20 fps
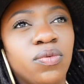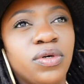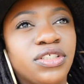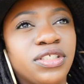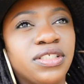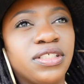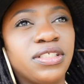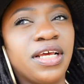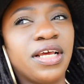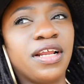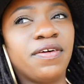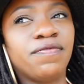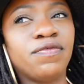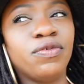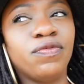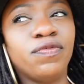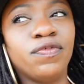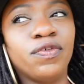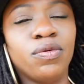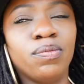which is that if
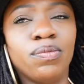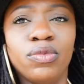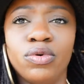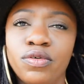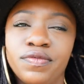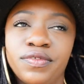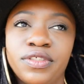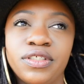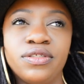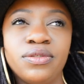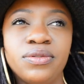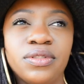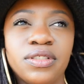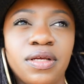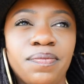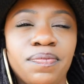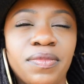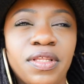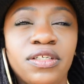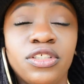you feel moved to do
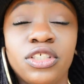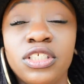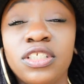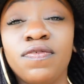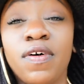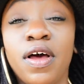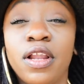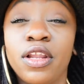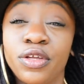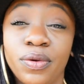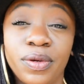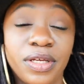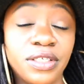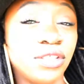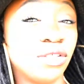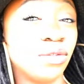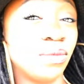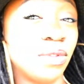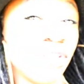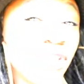something, just follow your
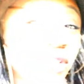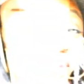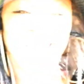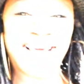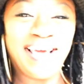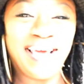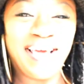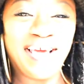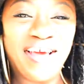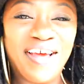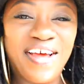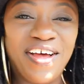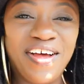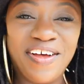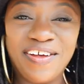intuition with it.